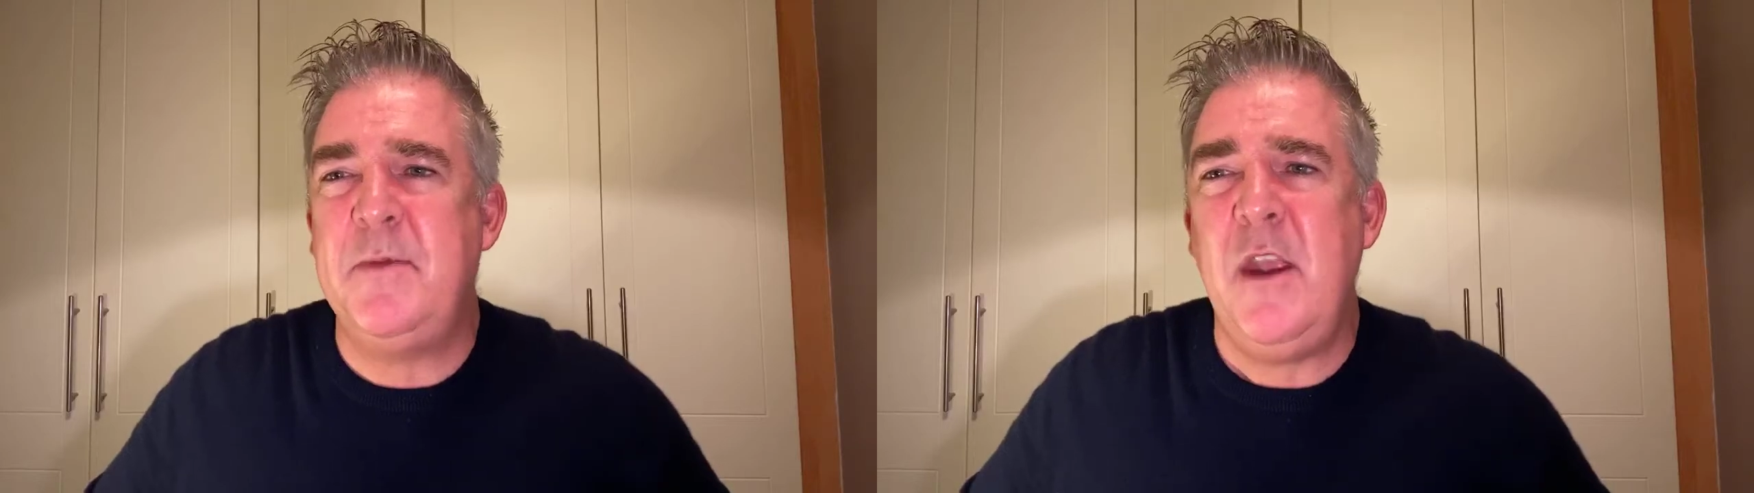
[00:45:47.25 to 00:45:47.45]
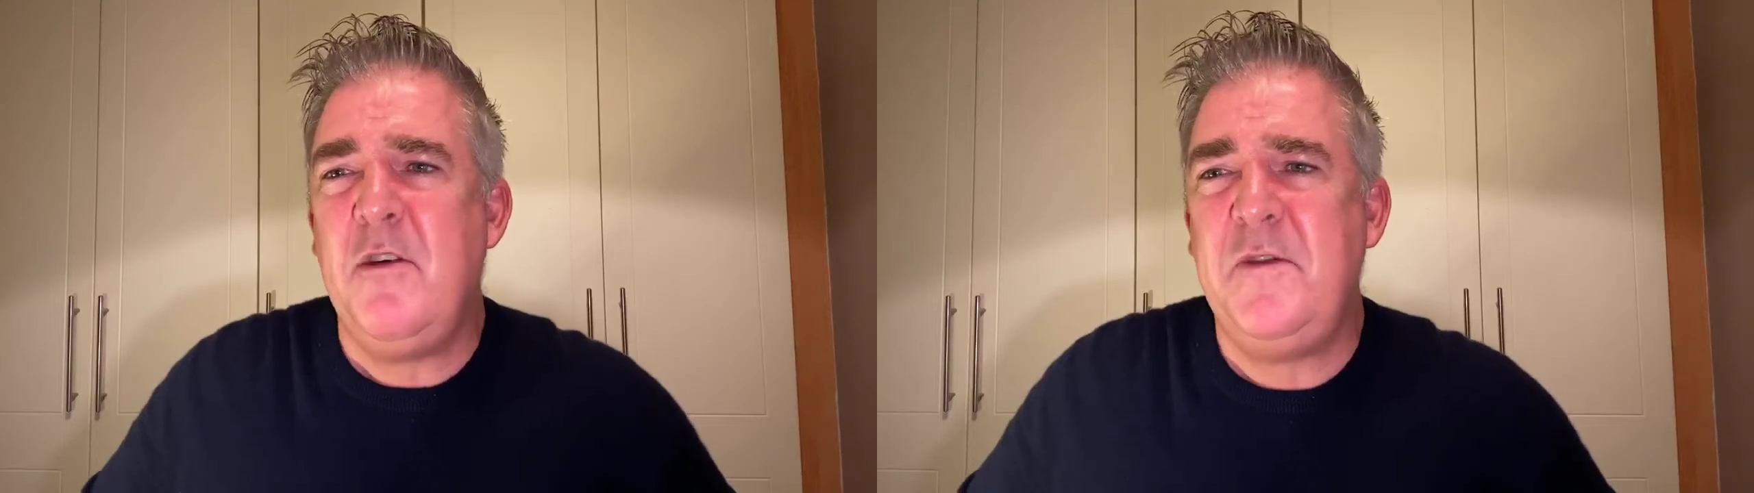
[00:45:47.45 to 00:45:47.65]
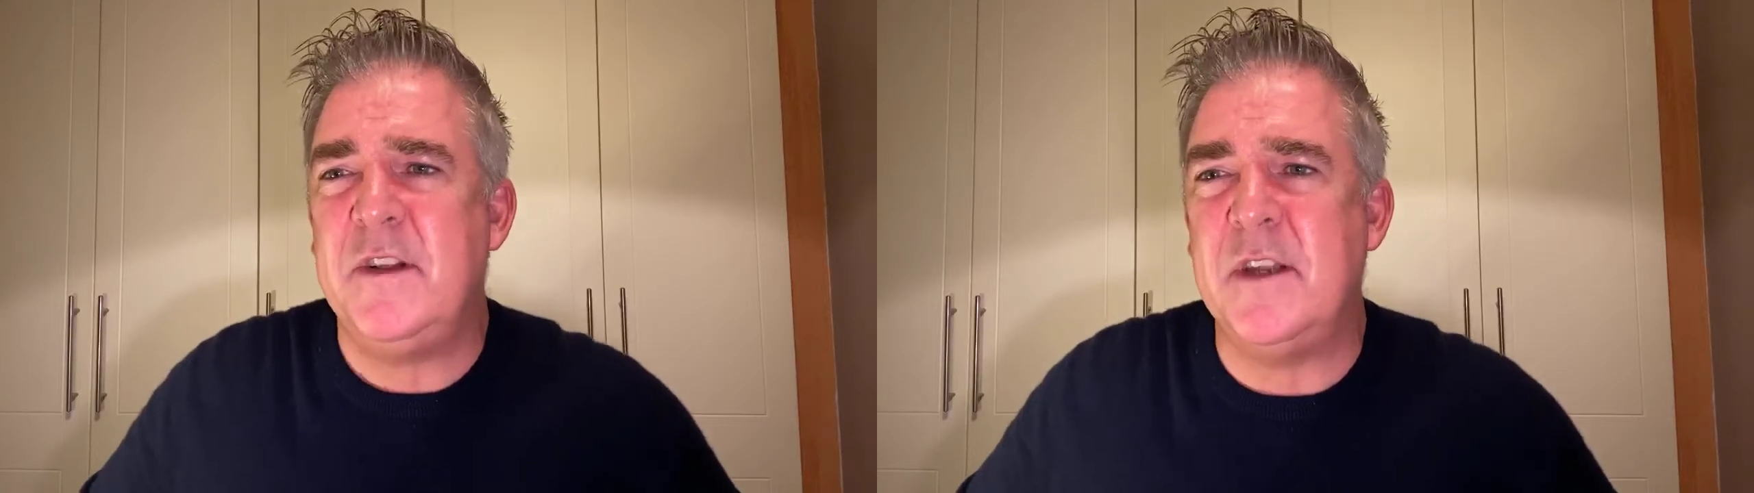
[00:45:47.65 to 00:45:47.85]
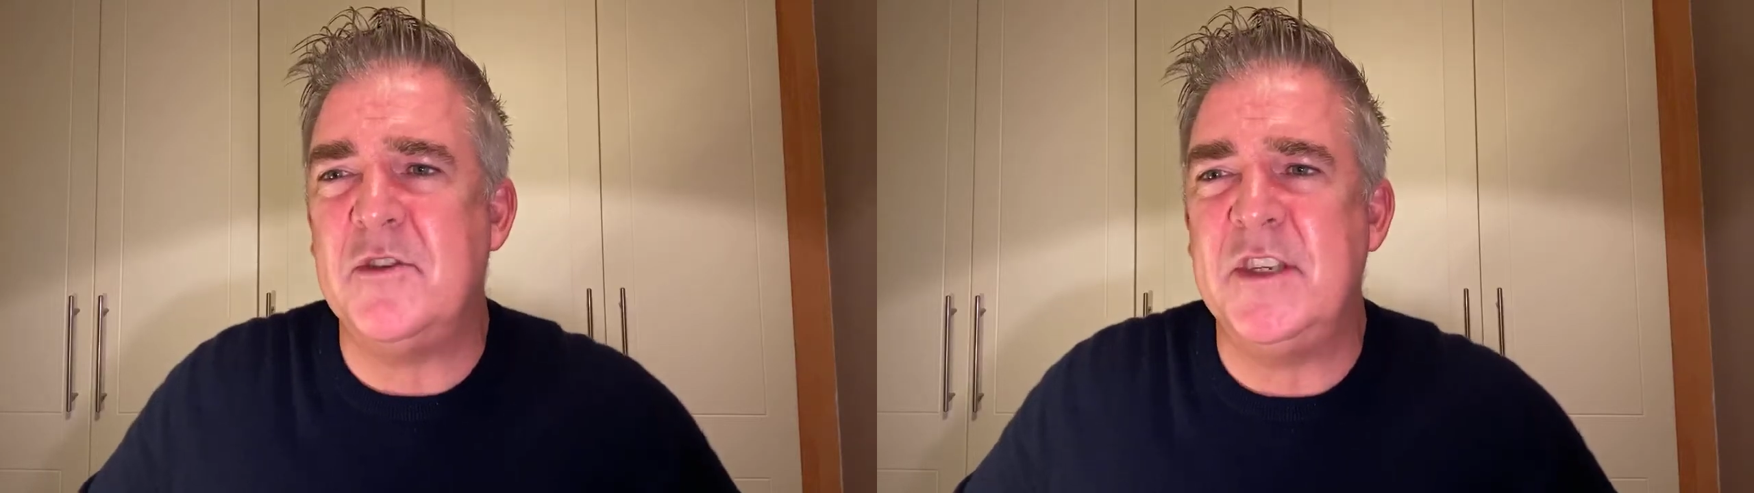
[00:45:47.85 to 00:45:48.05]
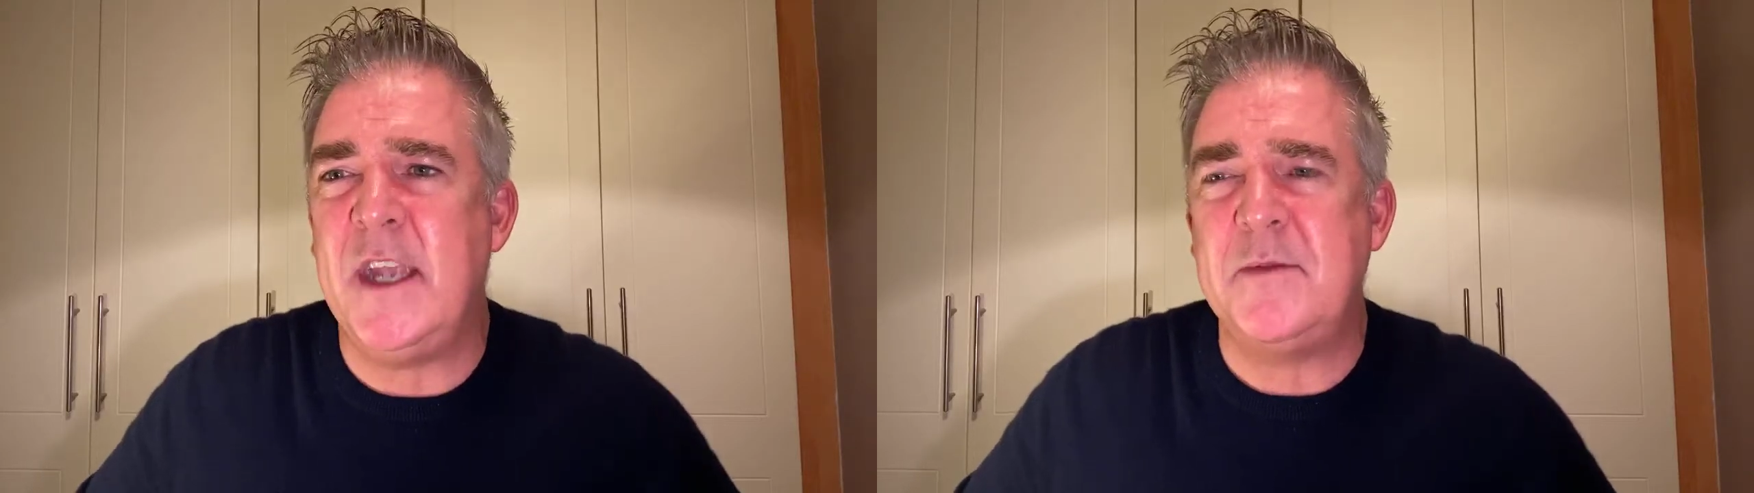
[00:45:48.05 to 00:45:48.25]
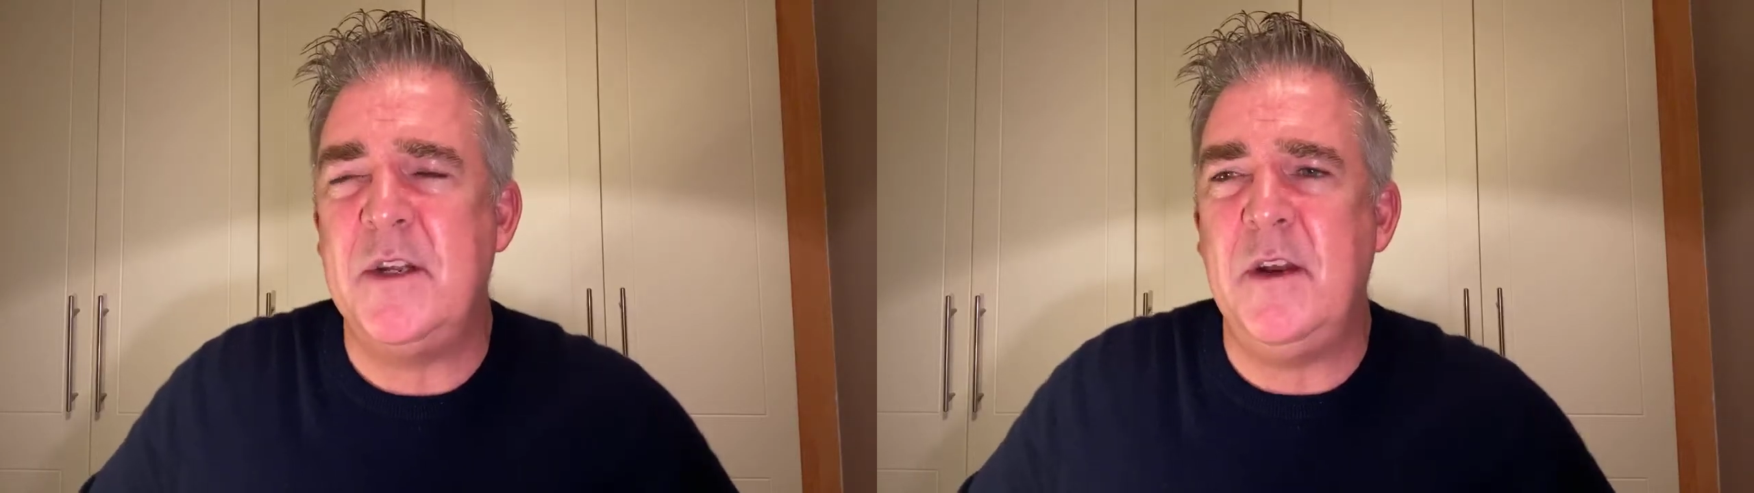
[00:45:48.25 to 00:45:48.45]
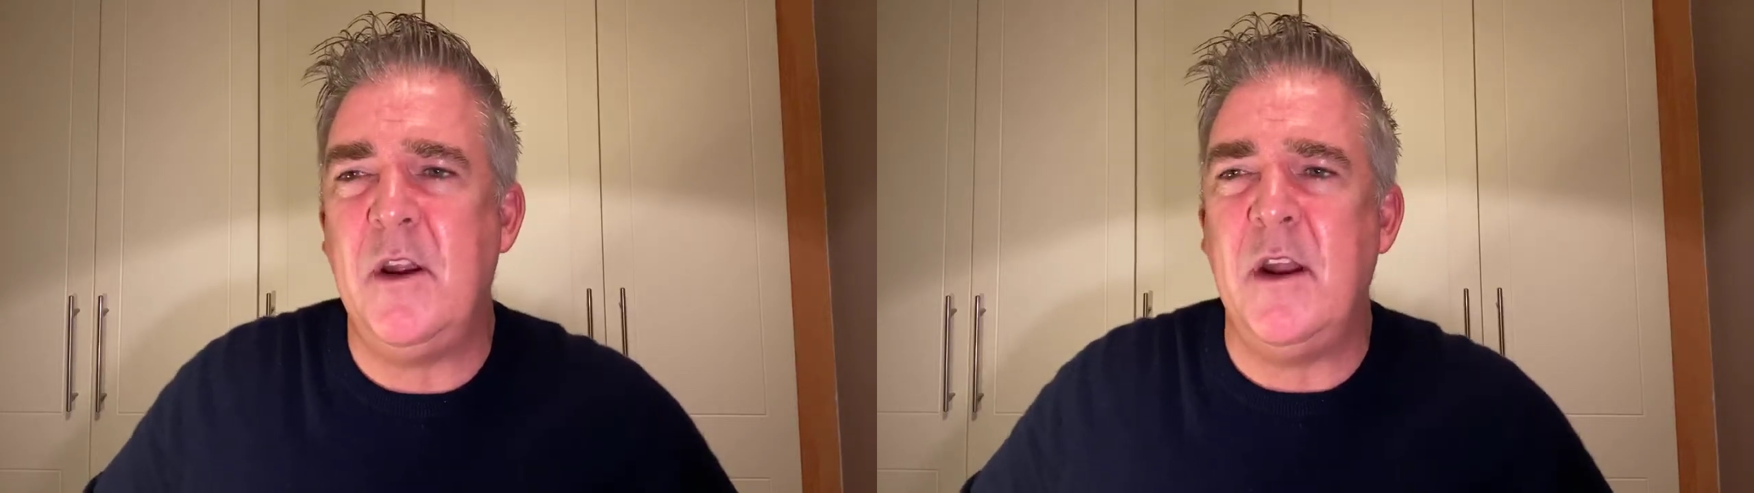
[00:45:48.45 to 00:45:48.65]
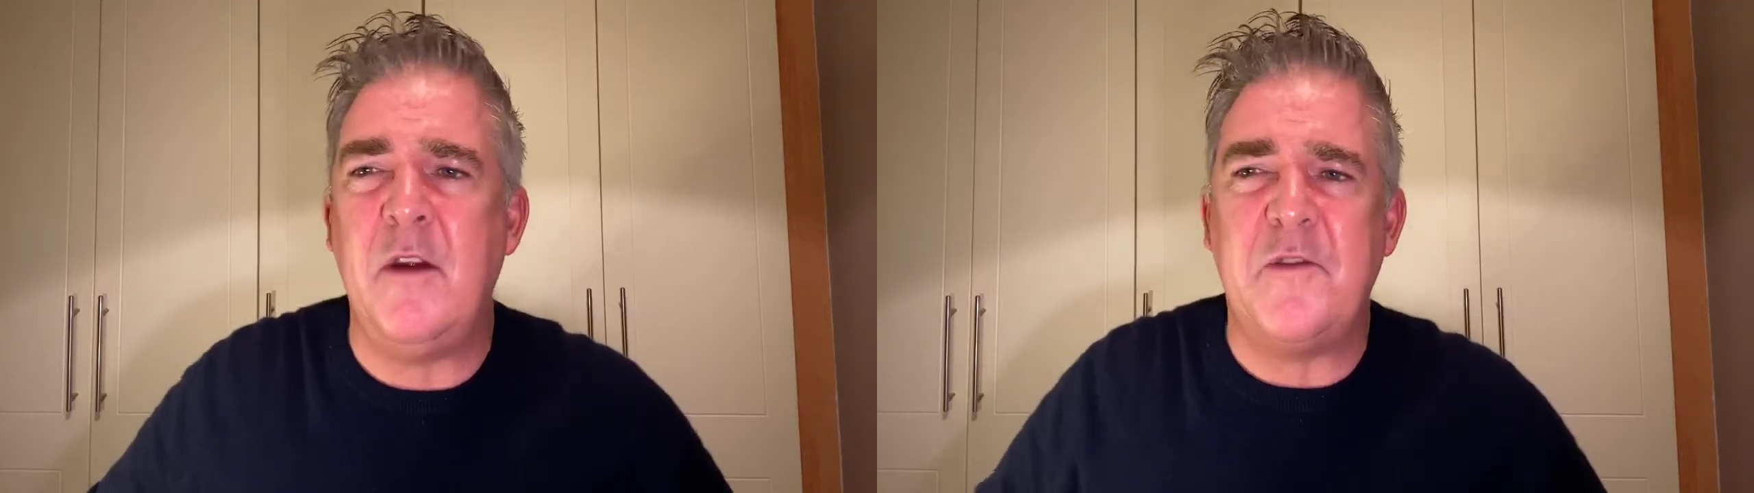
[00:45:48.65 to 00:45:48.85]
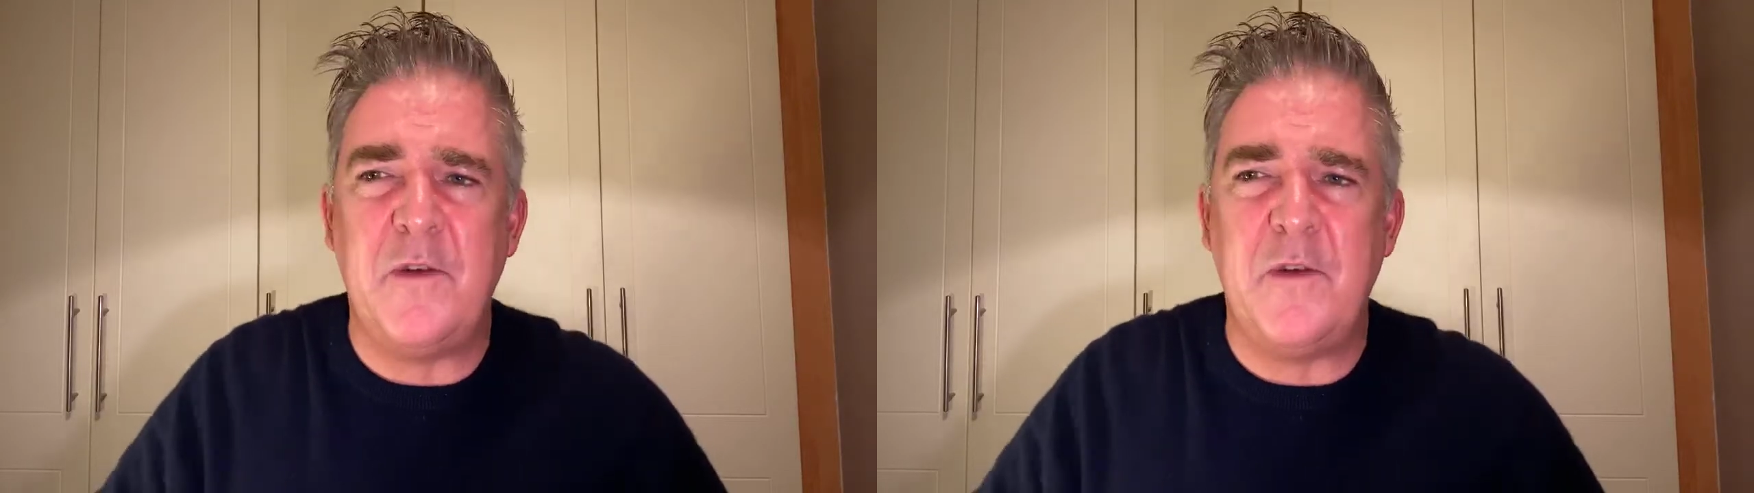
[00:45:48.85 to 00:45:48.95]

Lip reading: beautiful though. She's absolutely great.